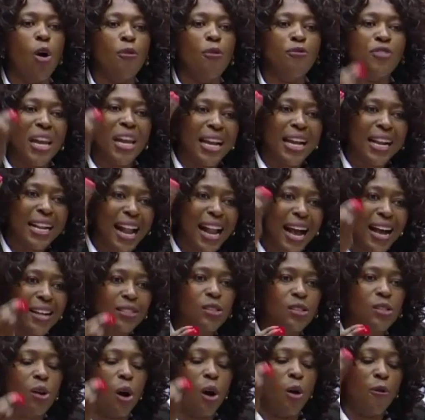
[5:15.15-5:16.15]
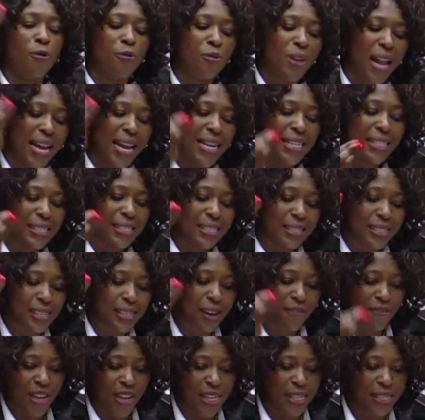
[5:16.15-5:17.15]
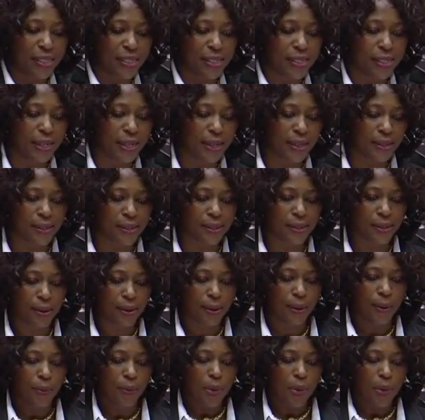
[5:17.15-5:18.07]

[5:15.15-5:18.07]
of the class of 1976.